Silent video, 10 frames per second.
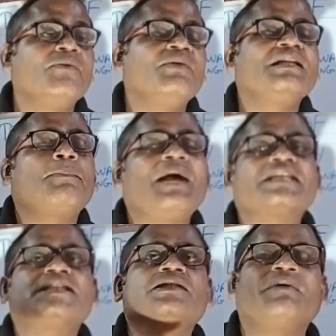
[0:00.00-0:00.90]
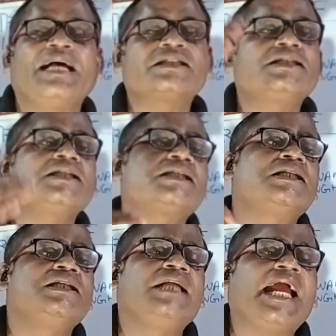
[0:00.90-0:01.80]
With the passage of, as the
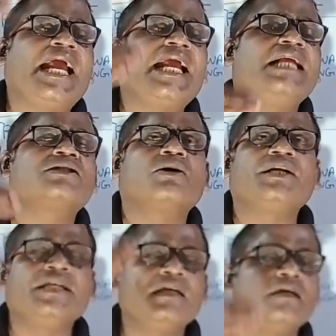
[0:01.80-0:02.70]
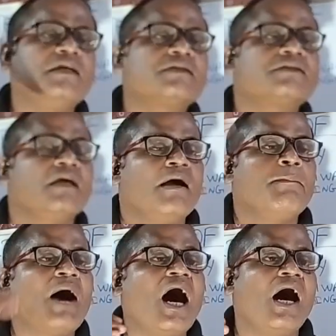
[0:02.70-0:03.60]
days or years
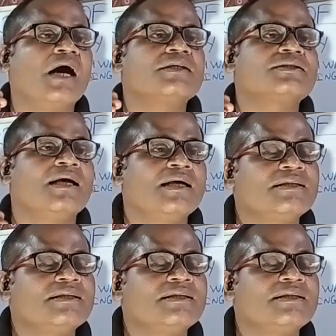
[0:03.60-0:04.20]
passed,